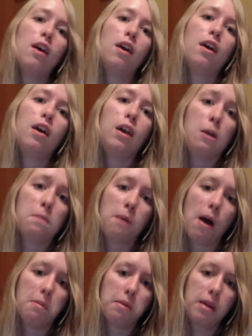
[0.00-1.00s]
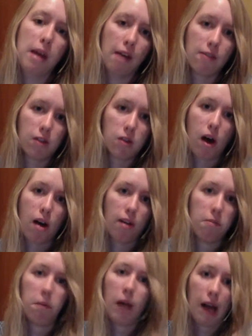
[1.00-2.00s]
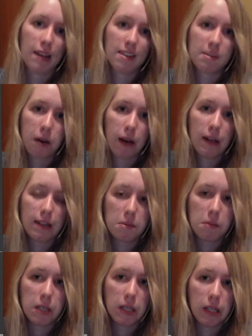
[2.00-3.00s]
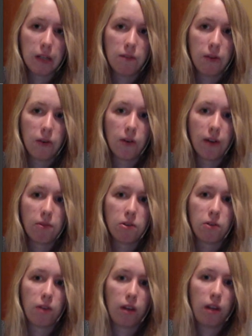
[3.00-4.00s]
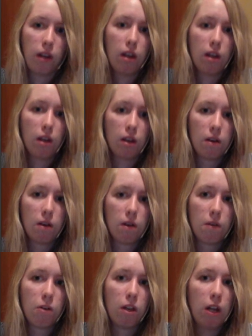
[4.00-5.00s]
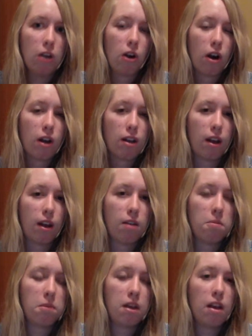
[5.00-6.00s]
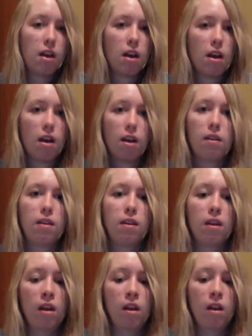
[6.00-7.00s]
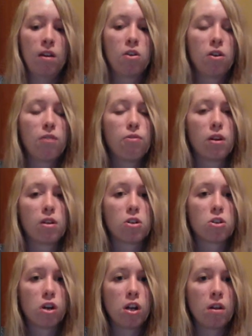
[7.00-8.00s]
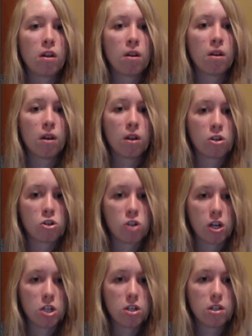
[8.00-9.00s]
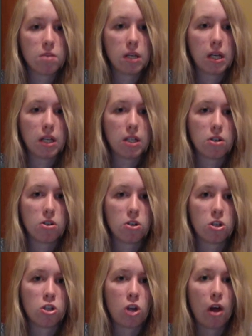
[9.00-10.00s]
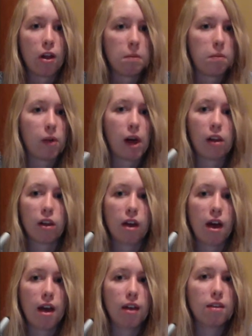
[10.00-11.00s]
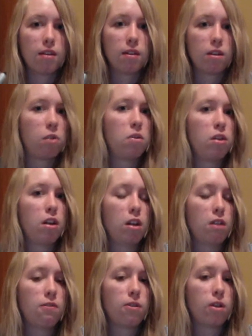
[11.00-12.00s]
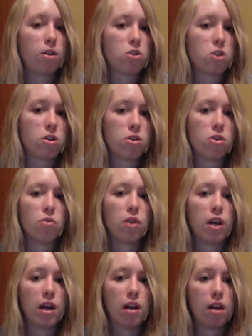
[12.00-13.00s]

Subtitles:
it'll probably have a lot of black spots because photographs are really, really dark, tend to be. It's good for illustrations because there's just solid black lines, so it's easy for Illustrator to